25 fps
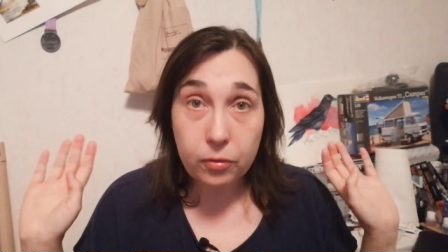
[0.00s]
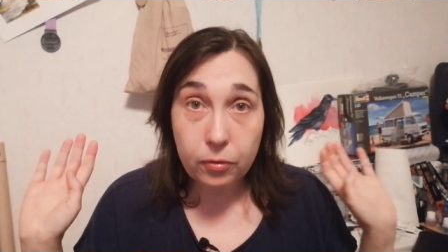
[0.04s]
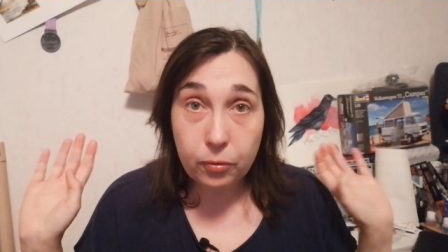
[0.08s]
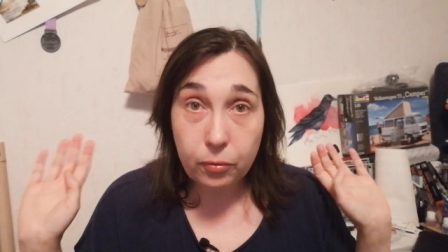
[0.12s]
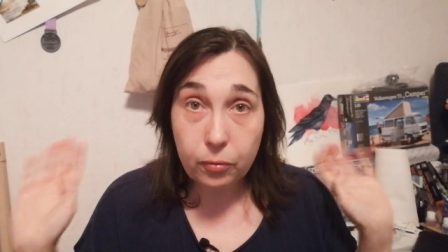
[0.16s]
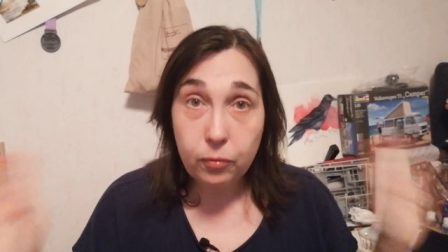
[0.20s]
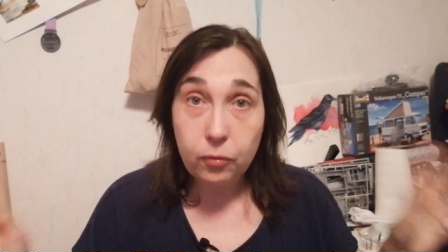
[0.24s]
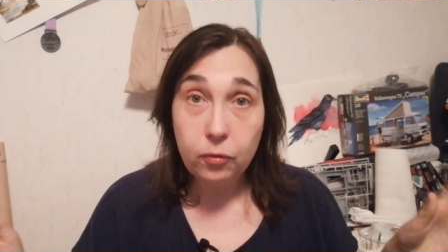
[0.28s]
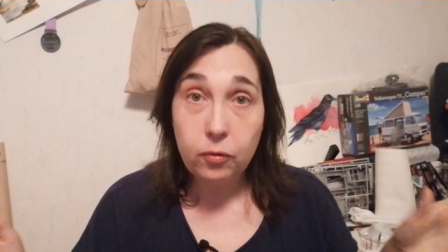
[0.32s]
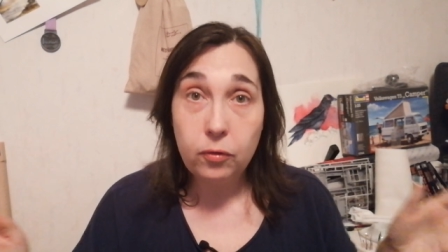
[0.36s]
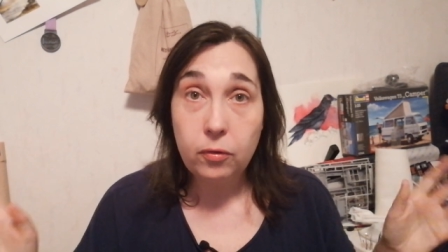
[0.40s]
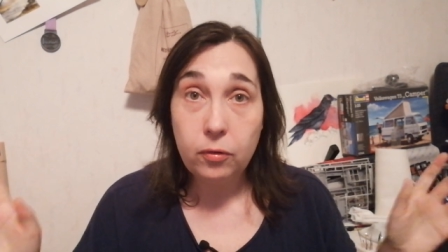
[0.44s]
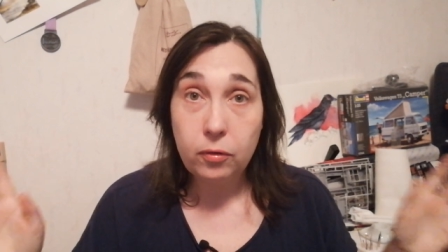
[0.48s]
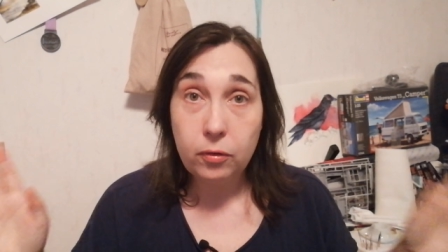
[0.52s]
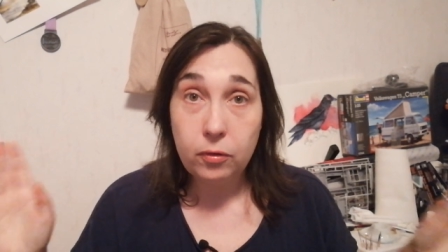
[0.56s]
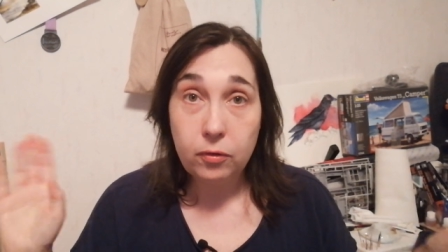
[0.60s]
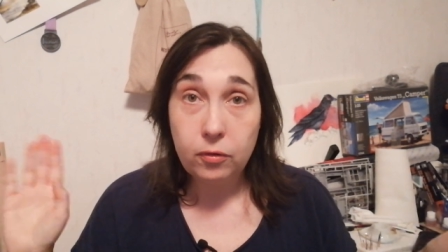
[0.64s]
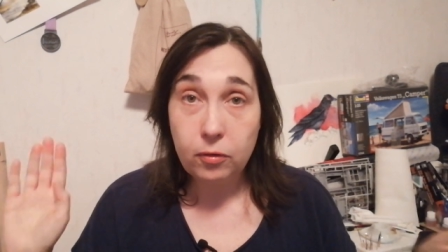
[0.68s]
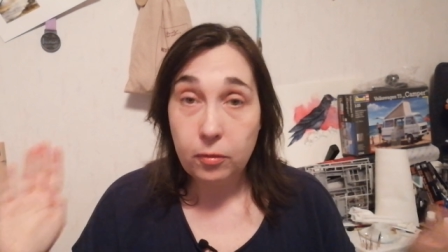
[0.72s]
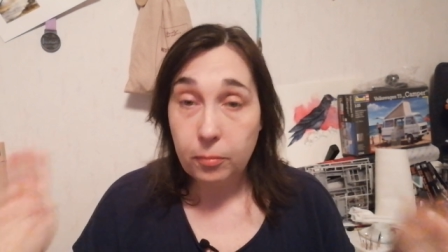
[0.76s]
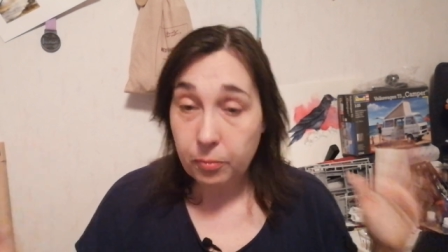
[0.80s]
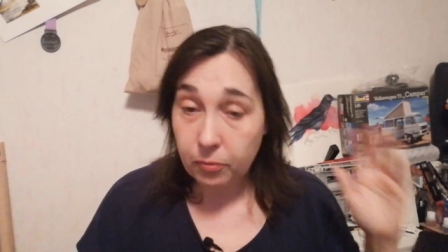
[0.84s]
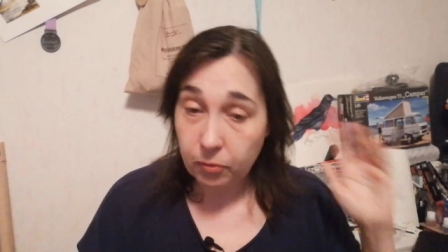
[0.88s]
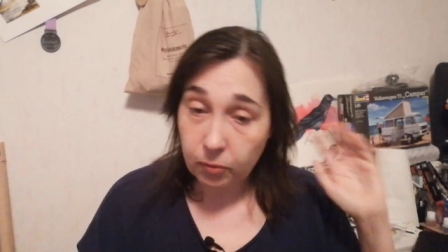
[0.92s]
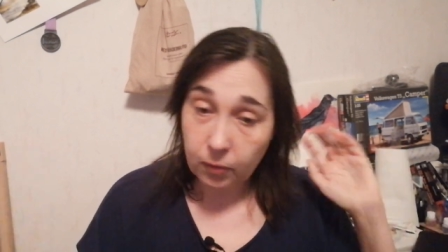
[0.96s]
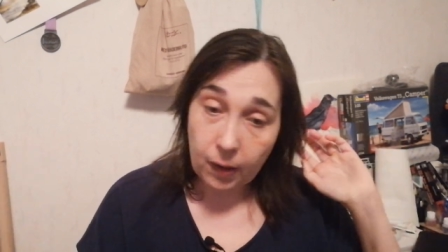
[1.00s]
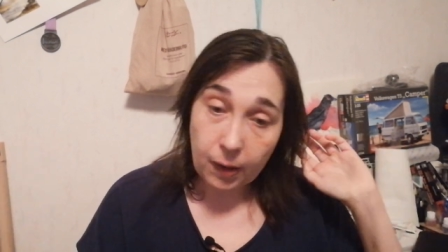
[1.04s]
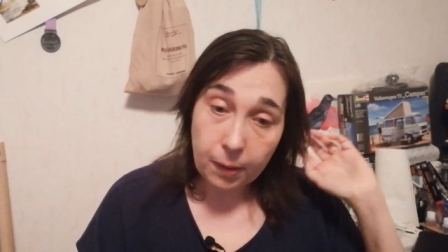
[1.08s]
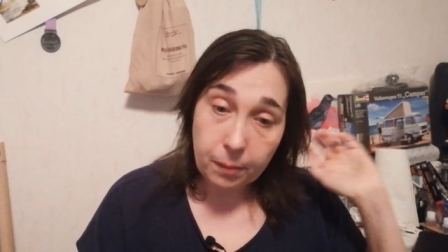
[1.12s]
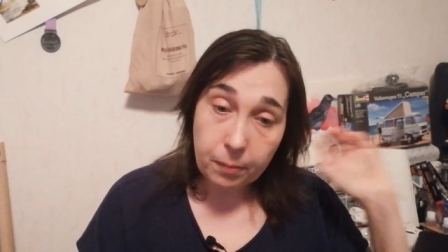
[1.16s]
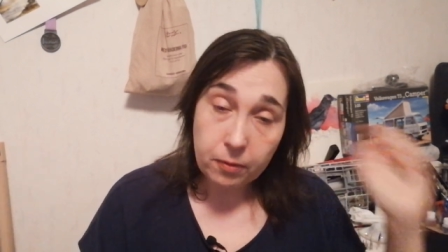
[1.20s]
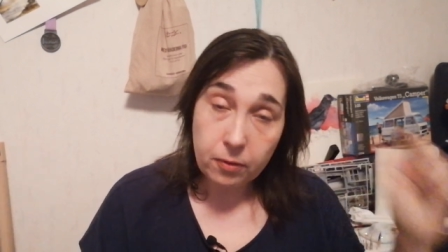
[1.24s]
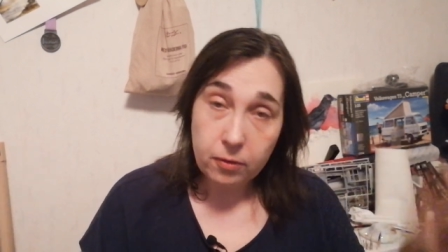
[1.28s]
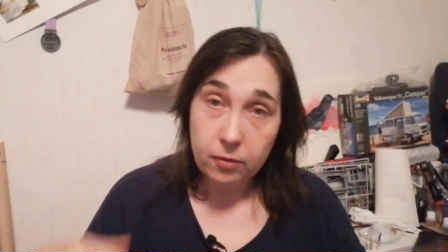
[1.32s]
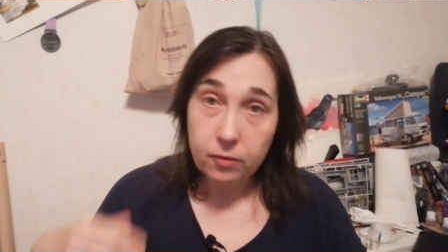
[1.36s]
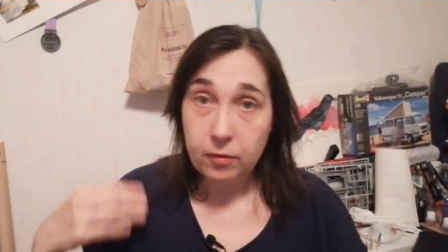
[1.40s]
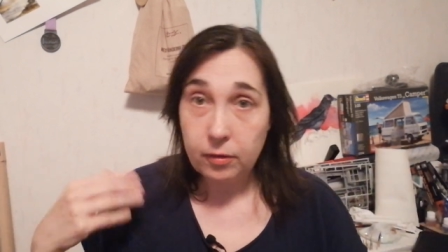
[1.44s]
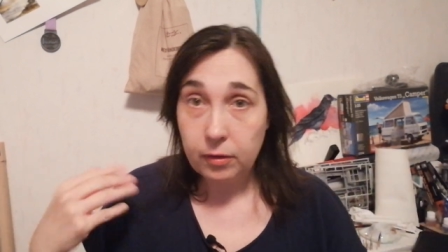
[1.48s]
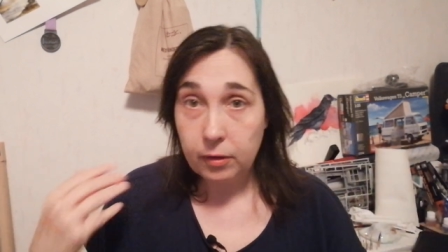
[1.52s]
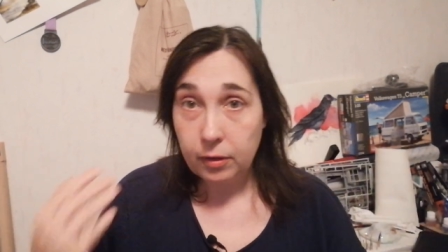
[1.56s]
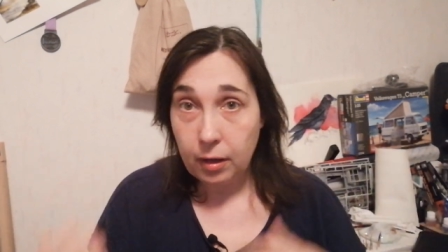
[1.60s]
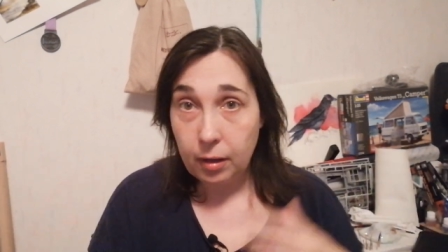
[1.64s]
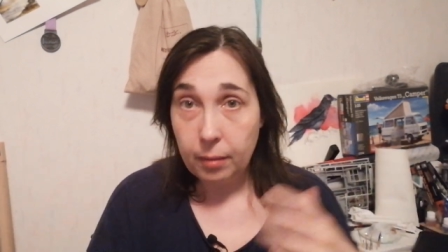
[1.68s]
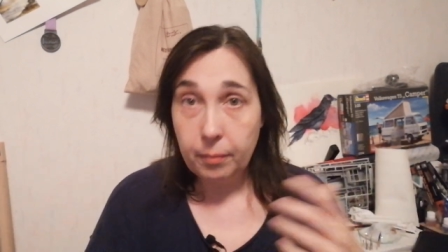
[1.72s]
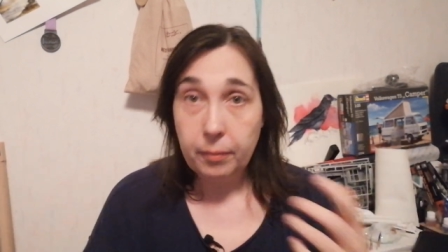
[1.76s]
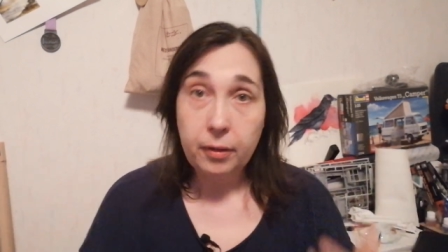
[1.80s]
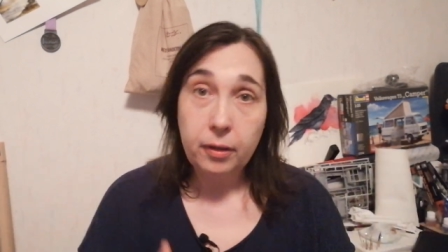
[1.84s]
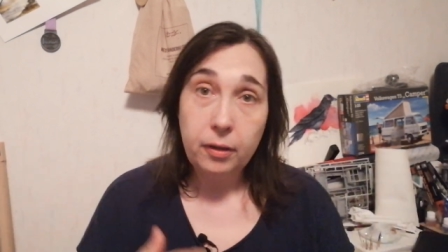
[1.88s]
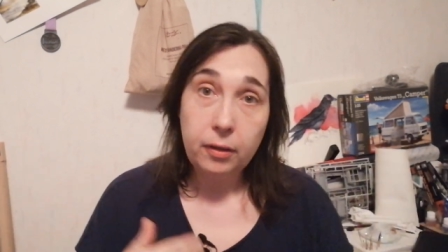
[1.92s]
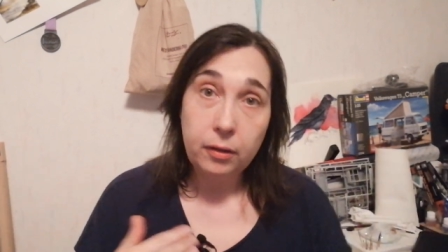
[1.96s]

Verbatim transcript: New subscribers are coming